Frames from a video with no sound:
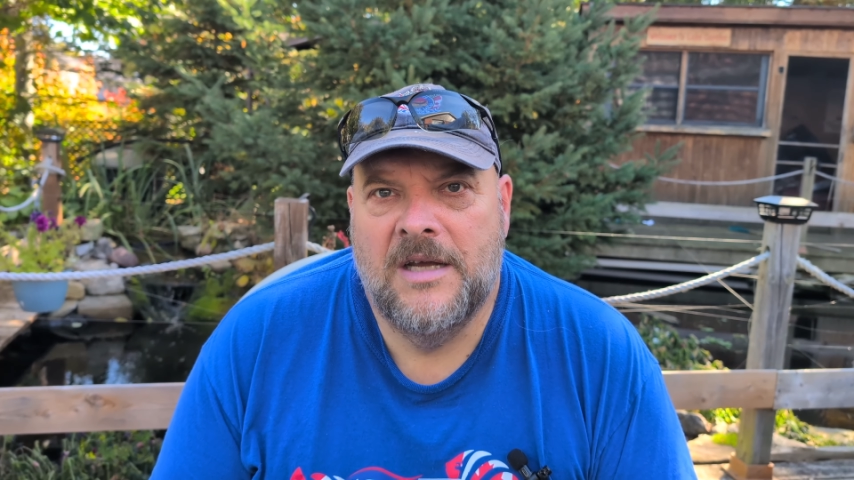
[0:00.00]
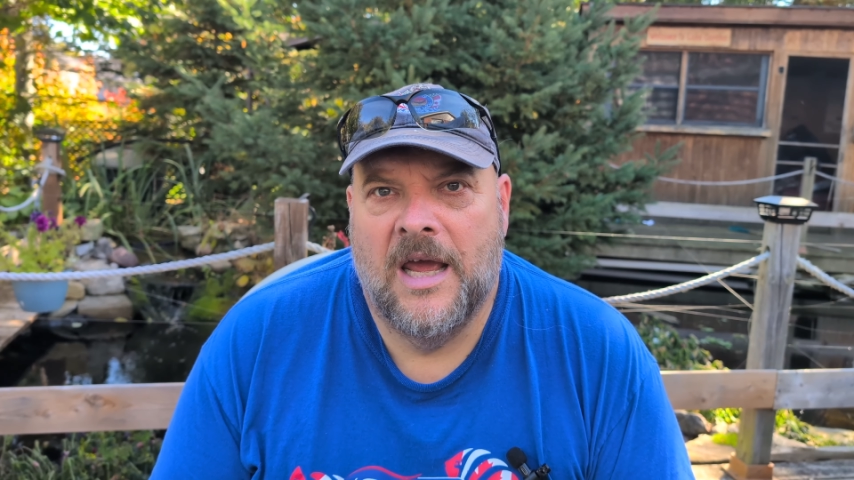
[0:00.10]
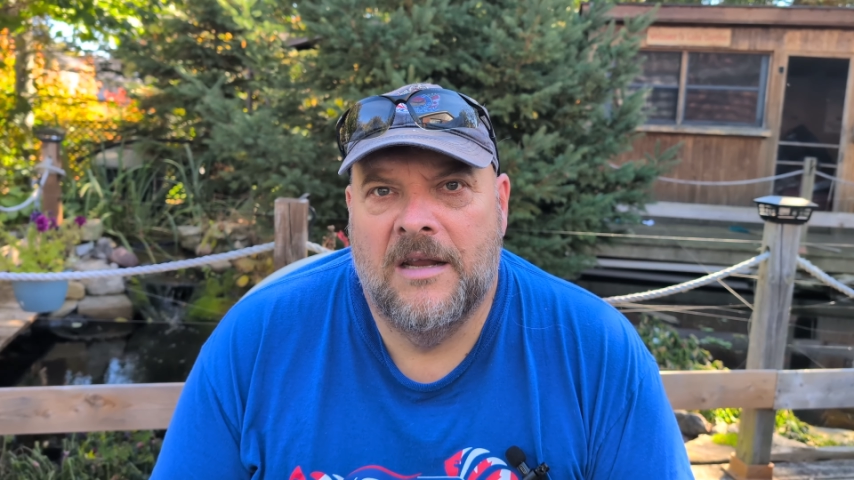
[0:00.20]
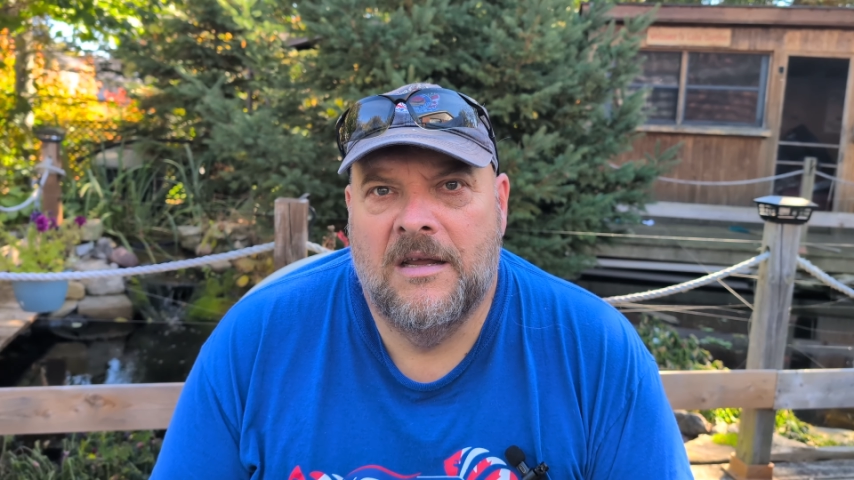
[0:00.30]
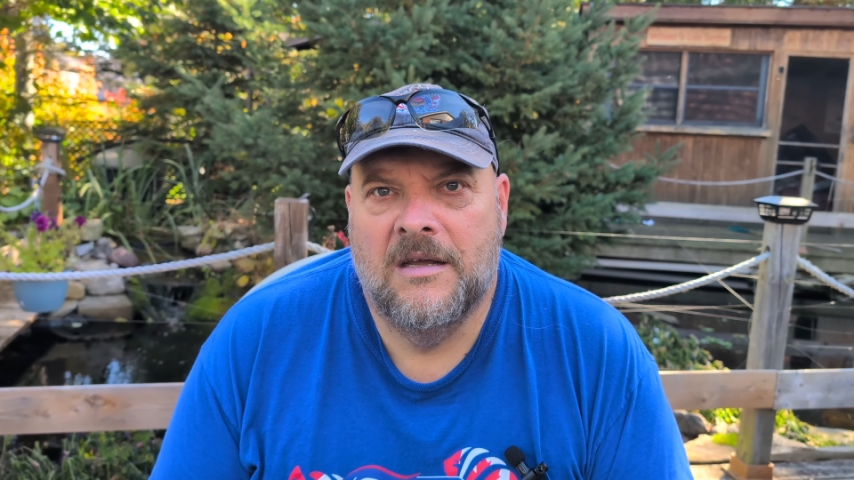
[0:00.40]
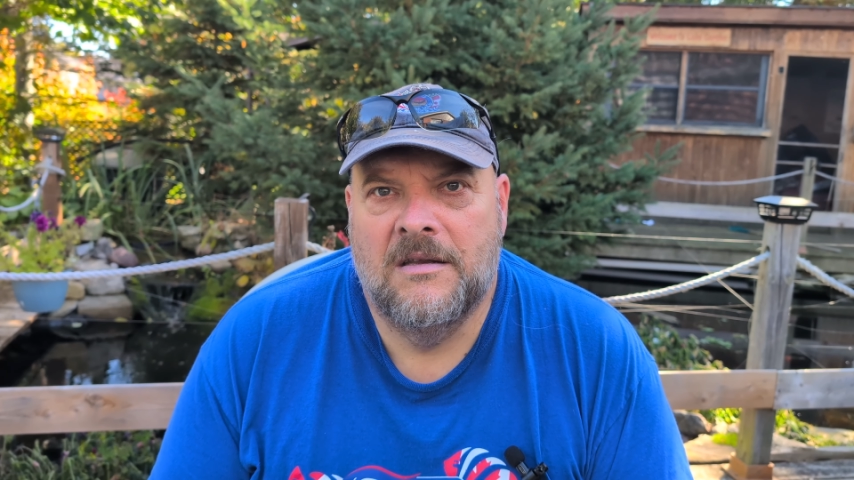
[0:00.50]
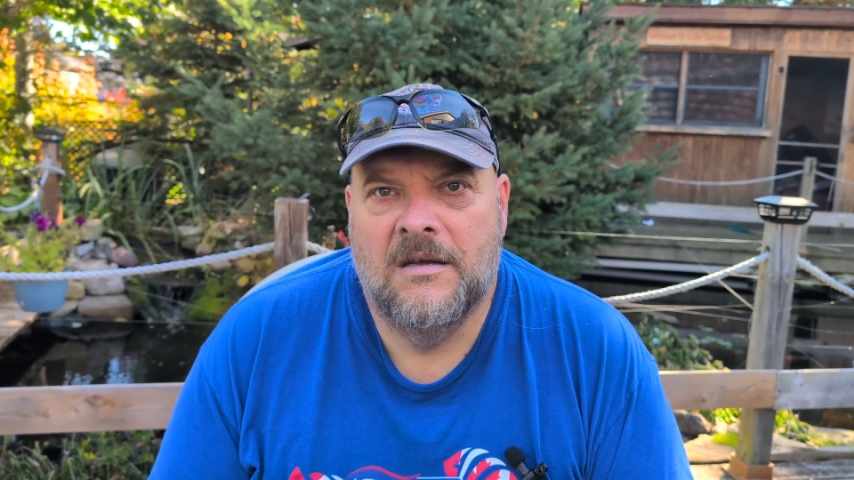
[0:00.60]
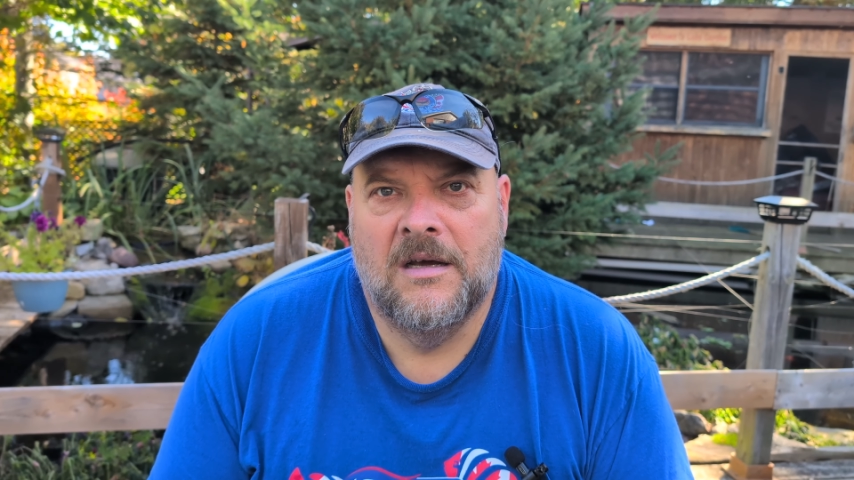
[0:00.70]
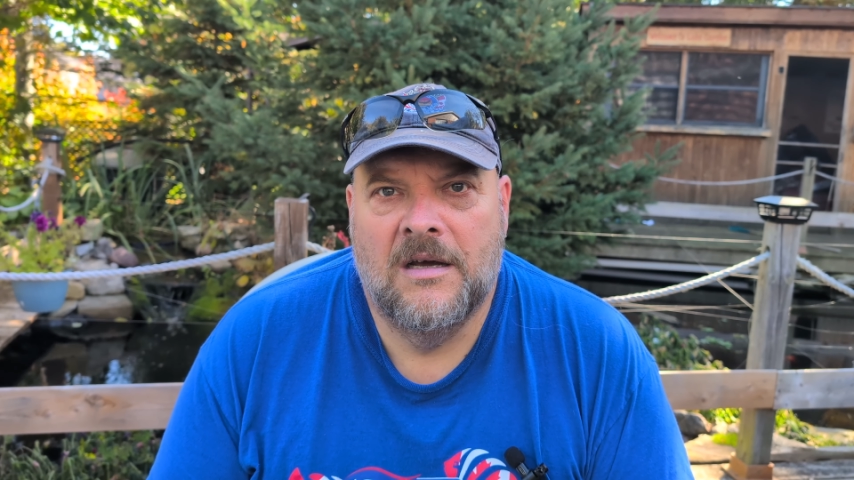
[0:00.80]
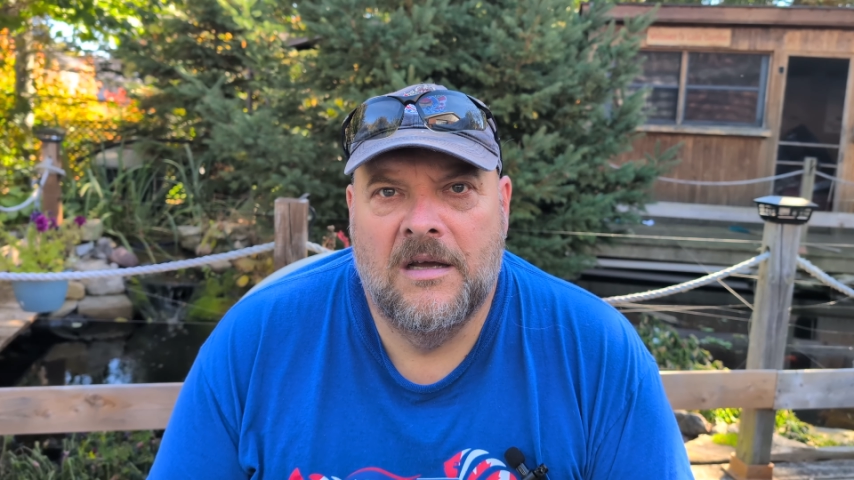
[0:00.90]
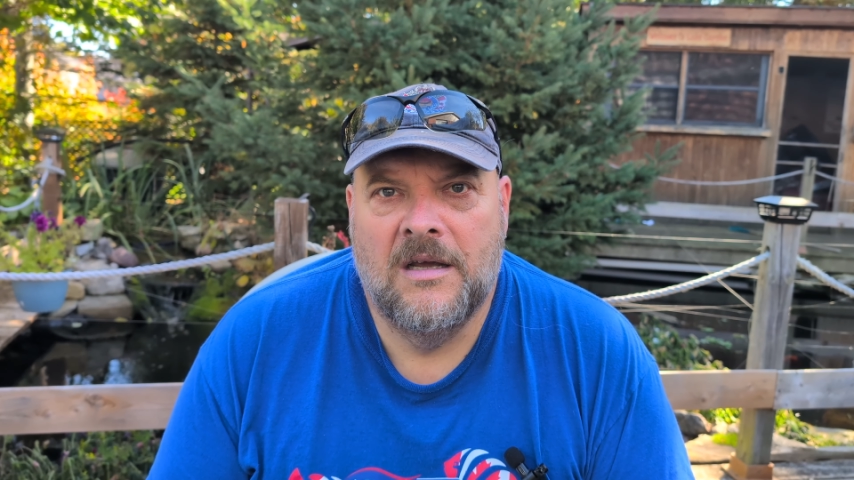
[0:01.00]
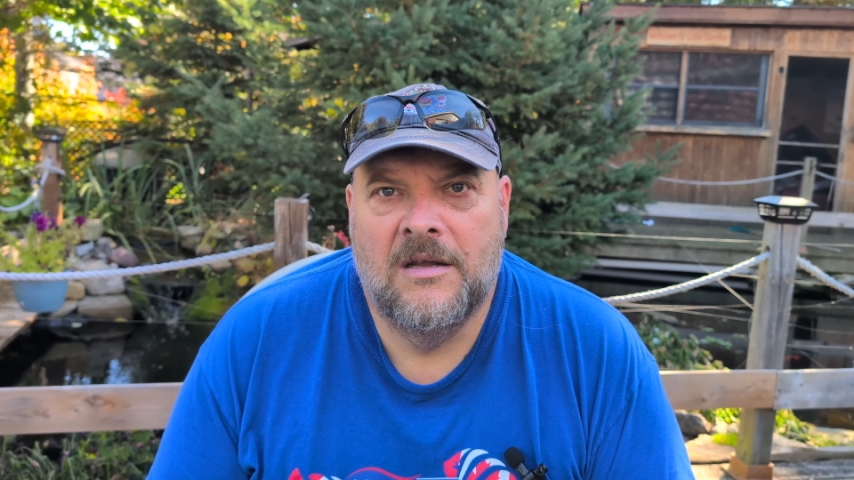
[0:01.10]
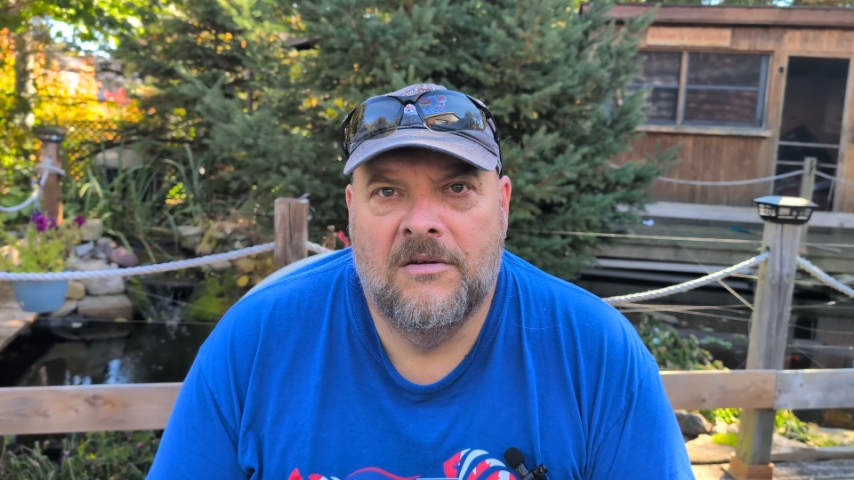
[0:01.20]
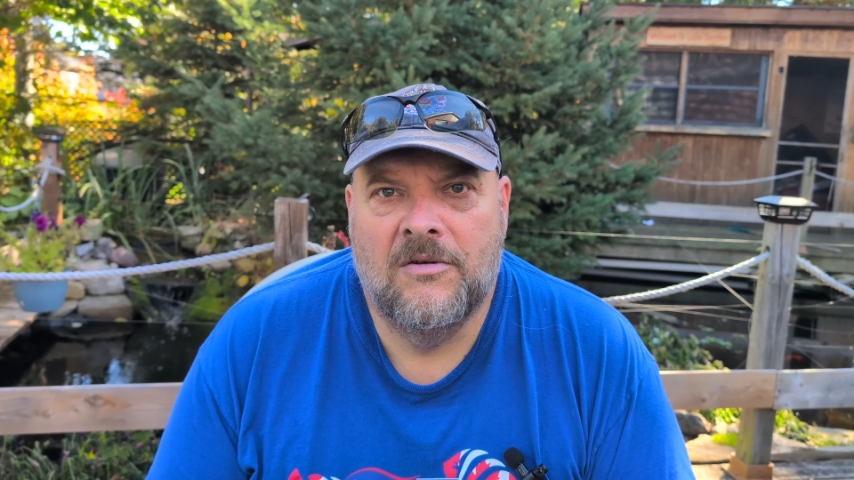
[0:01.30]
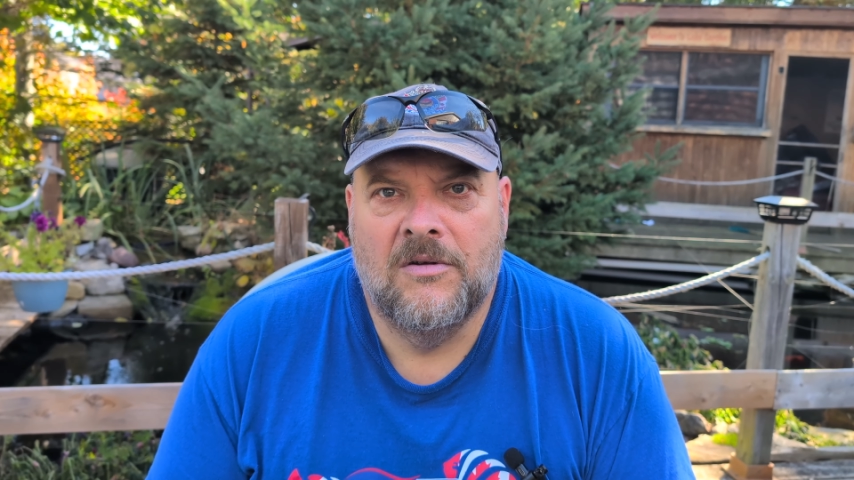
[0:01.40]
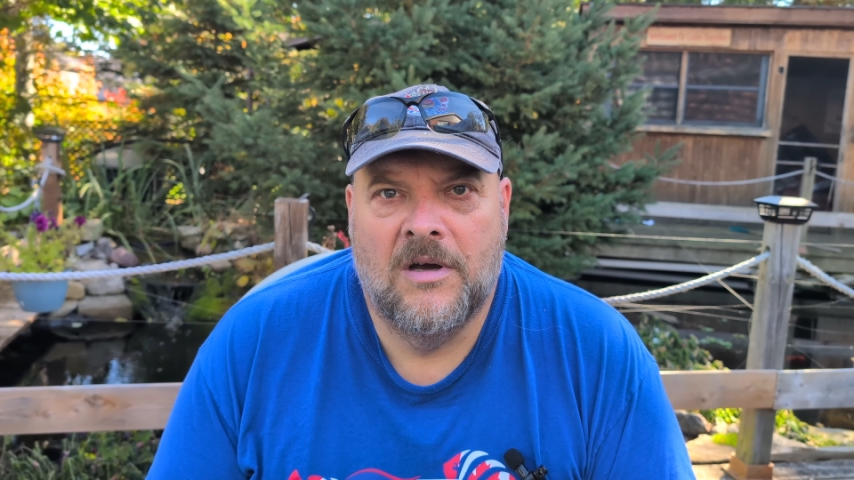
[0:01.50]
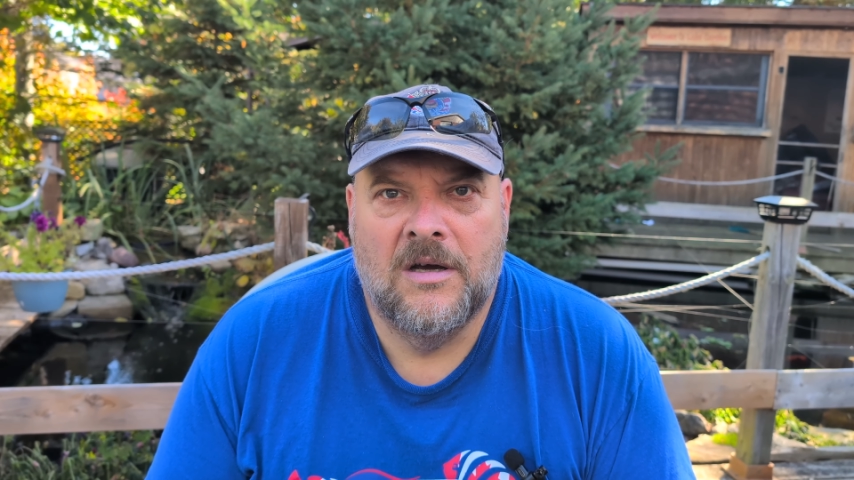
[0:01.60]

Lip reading: can't get in